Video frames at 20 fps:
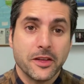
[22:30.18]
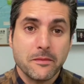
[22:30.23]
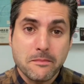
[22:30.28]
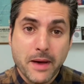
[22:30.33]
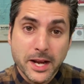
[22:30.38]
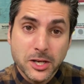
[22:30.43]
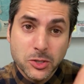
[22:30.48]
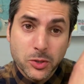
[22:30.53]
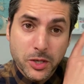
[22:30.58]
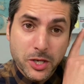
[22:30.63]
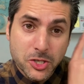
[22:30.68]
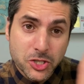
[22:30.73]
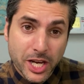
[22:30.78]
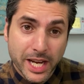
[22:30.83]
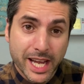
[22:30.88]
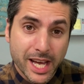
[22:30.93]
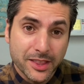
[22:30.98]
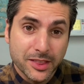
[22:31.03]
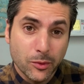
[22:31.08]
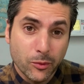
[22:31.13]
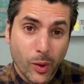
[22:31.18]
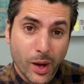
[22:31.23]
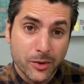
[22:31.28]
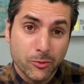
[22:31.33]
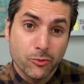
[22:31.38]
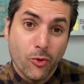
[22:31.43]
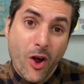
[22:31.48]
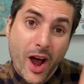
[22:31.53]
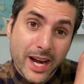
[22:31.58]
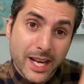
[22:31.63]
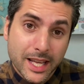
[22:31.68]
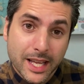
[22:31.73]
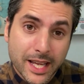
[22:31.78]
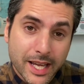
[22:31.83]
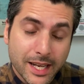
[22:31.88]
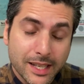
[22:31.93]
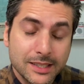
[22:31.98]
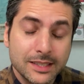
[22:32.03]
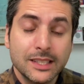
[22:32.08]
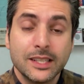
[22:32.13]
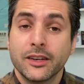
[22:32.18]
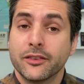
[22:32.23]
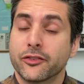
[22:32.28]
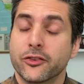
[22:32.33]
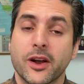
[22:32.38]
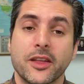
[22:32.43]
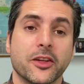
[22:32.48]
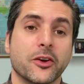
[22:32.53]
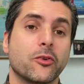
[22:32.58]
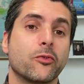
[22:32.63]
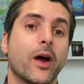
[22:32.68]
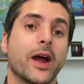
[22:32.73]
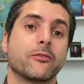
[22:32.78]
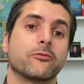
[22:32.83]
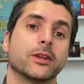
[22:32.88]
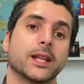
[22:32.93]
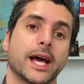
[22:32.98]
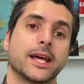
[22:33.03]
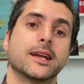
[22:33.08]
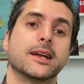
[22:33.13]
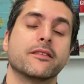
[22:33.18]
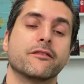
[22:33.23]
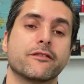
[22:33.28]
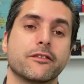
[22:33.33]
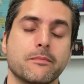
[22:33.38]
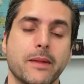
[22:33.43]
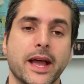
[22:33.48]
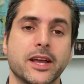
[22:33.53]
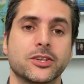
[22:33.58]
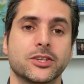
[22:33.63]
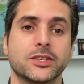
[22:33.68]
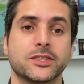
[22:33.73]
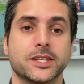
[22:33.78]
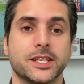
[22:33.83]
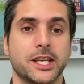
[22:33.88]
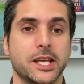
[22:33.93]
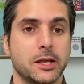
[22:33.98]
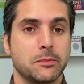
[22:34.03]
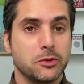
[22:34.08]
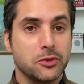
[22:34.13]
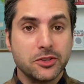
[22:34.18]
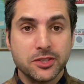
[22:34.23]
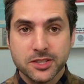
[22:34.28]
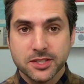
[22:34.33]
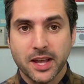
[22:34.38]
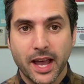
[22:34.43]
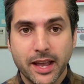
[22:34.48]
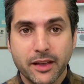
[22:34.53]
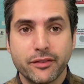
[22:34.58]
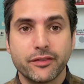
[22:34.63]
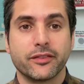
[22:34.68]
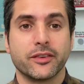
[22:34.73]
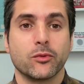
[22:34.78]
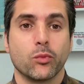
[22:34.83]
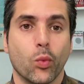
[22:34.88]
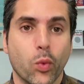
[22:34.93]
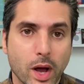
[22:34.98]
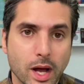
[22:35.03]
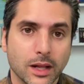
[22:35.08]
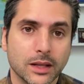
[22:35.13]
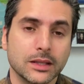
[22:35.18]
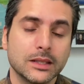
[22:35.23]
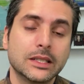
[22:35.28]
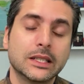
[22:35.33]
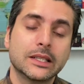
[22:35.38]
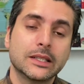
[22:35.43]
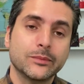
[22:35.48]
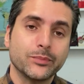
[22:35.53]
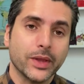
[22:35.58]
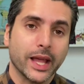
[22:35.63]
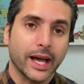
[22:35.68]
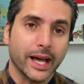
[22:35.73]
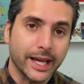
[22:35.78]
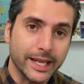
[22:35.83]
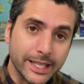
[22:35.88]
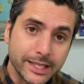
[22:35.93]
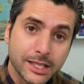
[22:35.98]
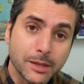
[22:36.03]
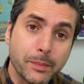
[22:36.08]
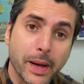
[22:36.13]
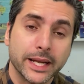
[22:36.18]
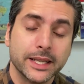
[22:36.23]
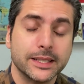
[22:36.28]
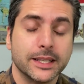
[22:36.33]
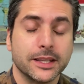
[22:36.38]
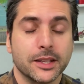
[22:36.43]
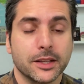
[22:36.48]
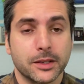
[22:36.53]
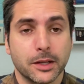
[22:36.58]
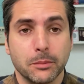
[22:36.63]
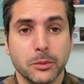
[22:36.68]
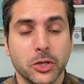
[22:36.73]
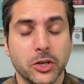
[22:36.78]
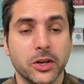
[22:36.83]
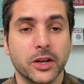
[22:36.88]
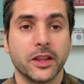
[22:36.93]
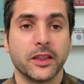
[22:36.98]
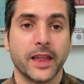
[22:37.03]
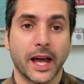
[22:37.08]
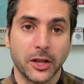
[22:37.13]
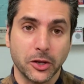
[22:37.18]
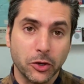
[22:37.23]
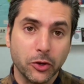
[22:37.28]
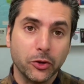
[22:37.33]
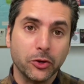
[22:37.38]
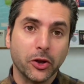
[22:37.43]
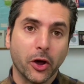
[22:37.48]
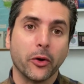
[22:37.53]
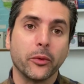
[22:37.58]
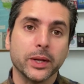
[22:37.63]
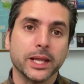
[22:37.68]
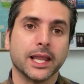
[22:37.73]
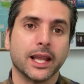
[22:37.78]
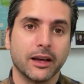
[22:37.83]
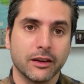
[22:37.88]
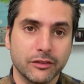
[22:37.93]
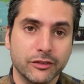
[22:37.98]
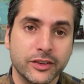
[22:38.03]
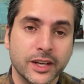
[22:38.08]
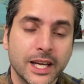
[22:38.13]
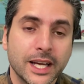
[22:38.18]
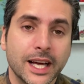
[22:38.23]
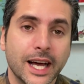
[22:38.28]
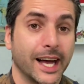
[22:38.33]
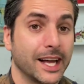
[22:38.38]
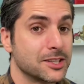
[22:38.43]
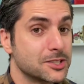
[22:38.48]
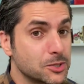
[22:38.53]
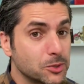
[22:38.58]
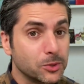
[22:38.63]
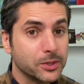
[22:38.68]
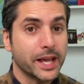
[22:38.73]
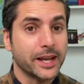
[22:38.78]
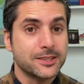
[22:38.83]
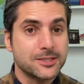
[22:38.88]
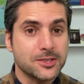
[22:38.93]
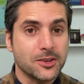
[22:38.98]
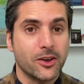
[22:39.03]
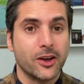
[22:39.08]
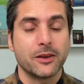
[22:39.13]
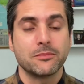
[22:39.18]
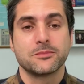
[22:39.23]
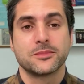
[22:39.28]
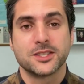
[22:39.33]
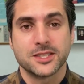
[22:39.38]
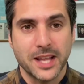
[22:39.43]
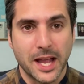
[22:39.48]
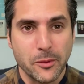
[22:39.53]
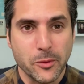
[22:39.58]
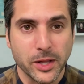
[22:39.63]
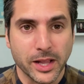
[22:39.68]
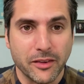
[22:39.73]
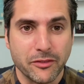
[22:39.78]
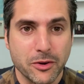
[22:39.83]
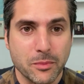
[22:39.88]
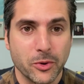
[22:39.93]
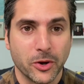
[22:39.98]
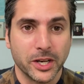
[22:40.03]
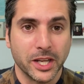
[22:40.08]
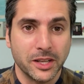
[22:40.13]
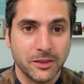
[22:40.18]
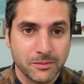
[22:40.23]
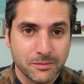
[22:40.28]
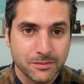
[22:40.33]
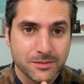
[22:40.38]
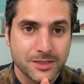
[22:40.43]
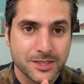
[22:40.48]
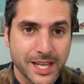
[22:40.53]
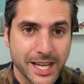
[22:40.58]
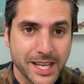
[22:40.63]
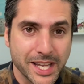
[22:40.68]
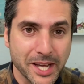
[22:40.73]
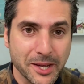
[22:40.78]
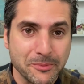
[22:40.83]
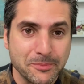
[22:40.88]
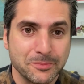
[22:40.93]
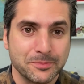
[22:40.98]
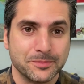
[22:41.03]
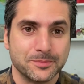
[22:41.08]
then make sure you check out the one right here for other great related information to keep you safe and well and independent in the community that you know and love. Until next time, stay well, everybody. Take care.